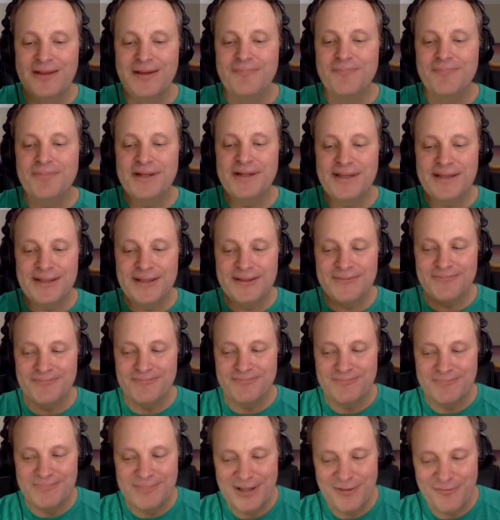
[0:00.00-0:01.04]
but he
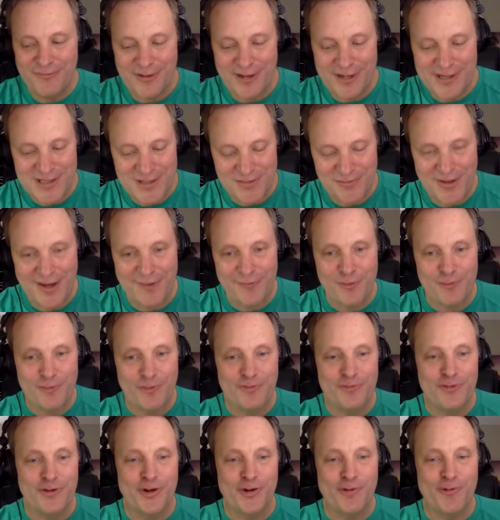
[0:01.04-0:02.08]
finds favor
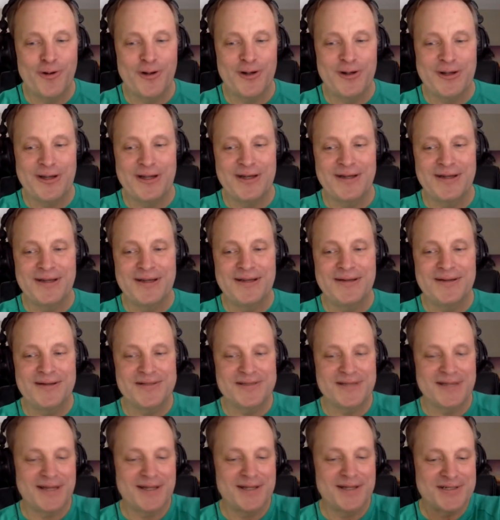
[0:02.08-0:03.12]
with Noah and he
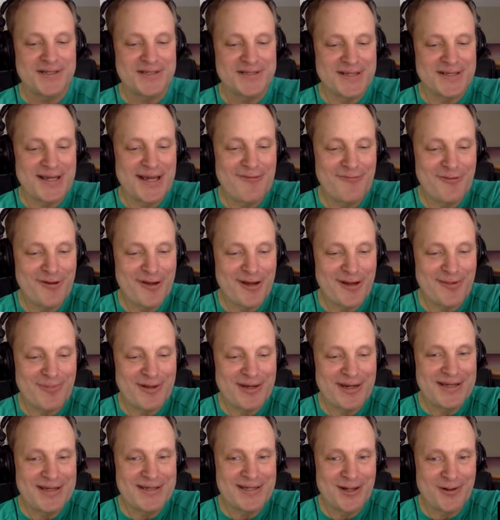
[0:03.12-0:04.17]
decides to save him. And
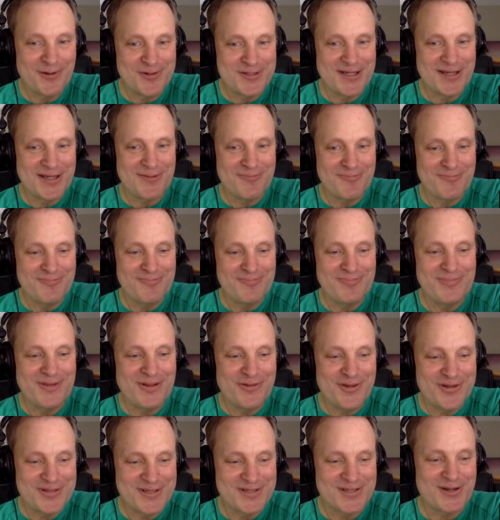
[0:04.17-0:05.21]
he tells him that
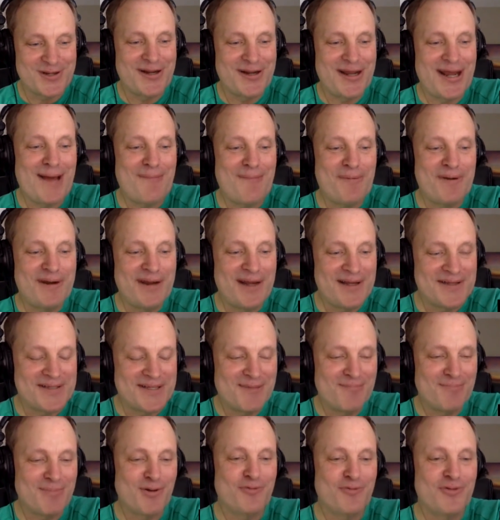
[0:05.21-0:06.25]
this is going to happen, has
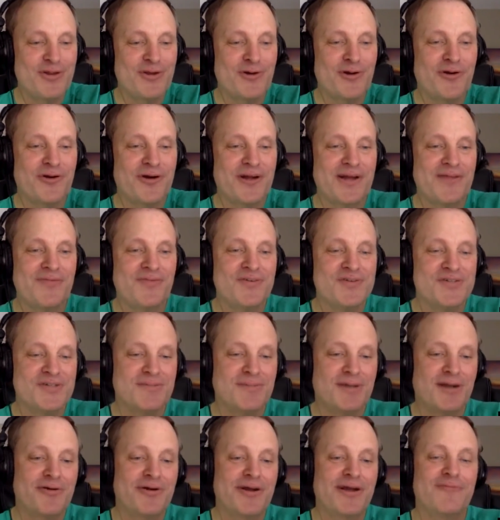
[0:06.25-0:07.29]
him build the ark. In the
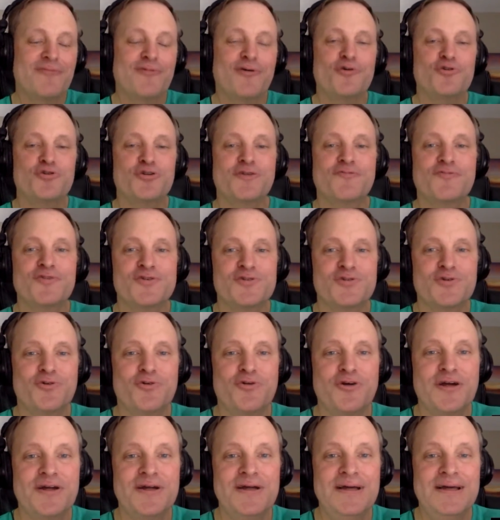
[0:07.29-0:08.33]
Sumerian version of the
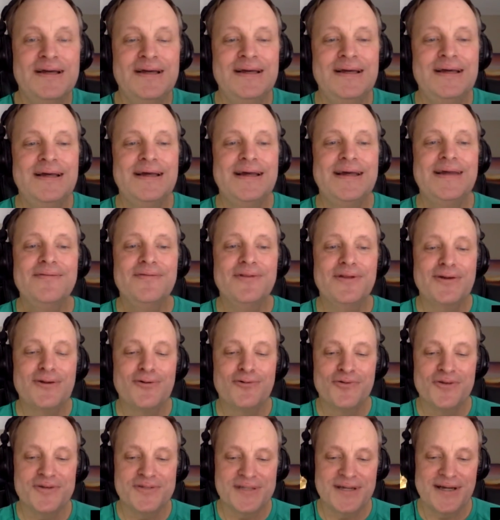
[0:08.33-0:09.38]
story, Enlil
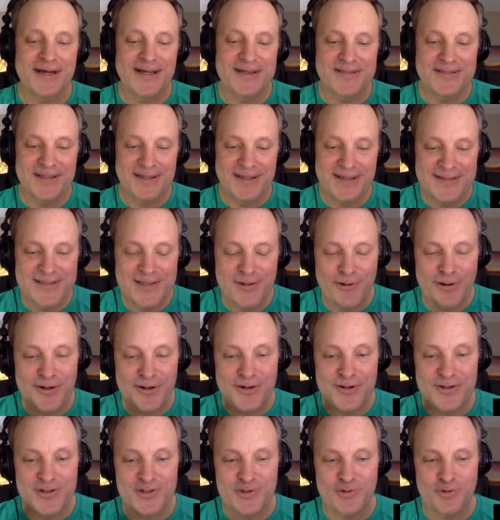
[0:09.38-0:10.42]
decides that he's going to
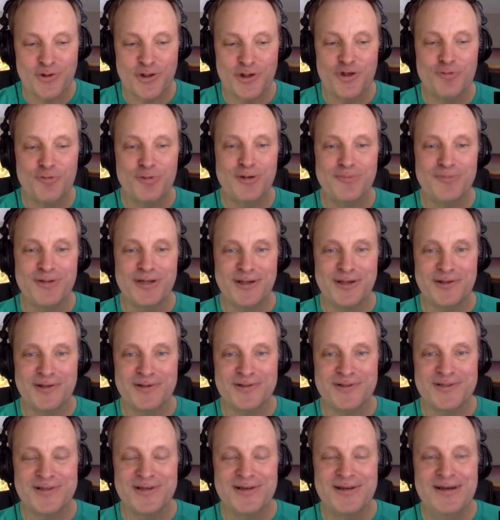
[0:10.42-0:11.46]
destroy human
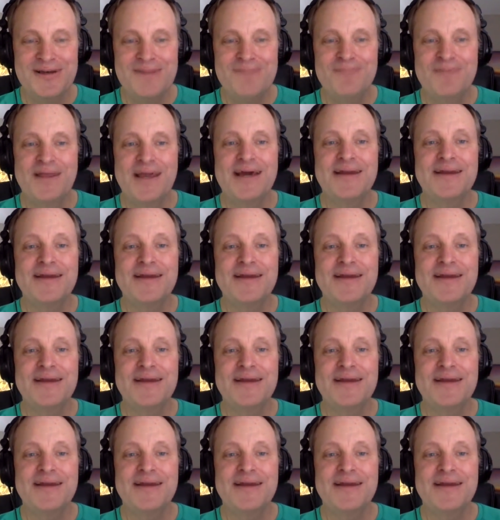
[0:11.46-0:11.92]
beings. And